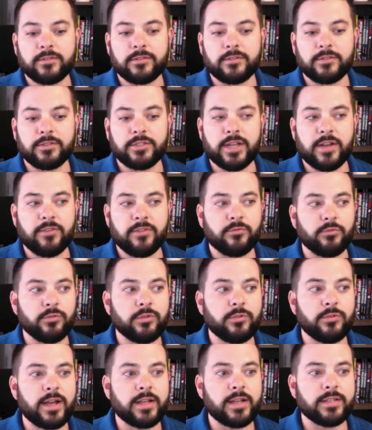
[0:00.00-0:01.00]
Jeff
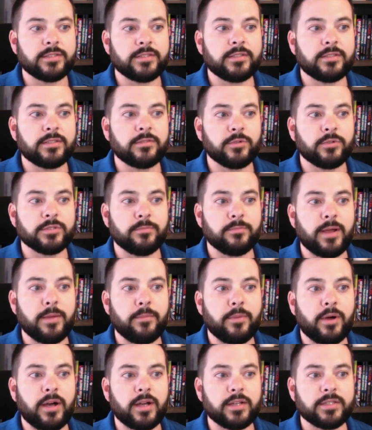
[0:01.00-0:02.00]
Ruiz was my
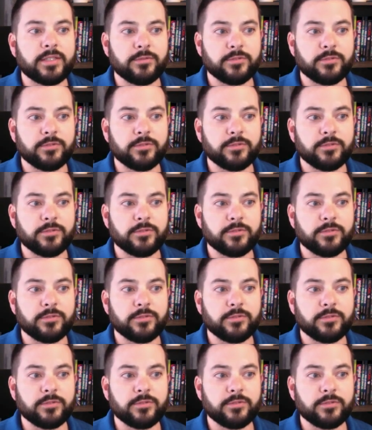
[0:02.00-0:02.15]
boss.